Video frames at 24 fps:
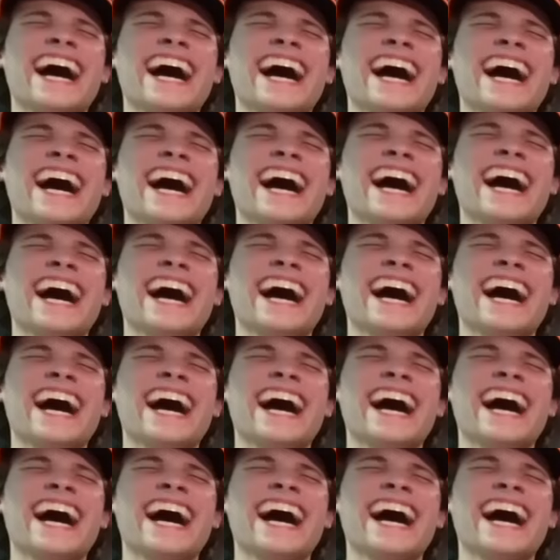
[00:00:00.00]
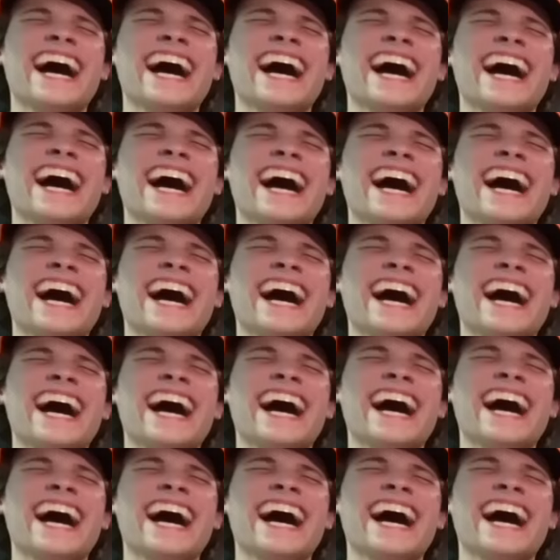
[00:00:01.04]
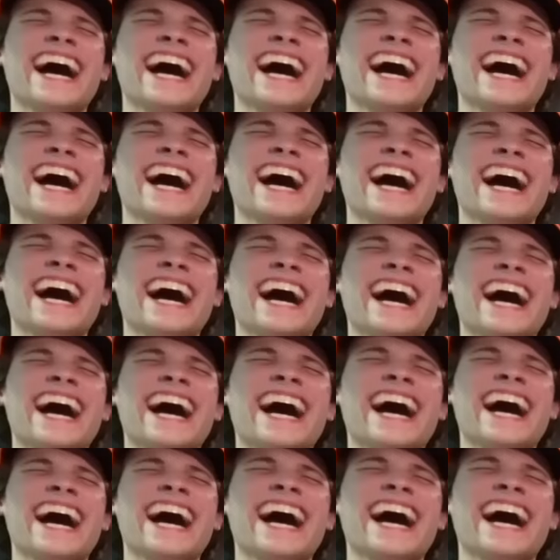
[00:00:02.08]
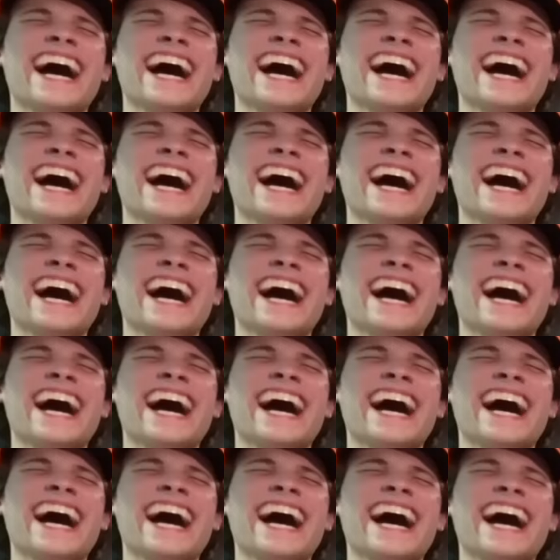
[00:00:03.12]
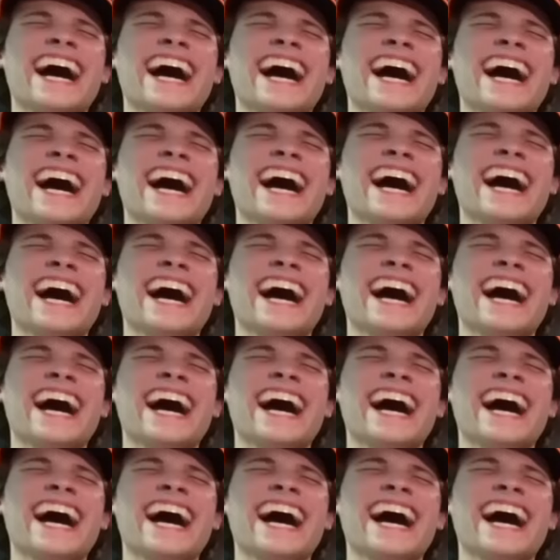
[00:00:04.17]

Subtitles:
The person shown says nothing.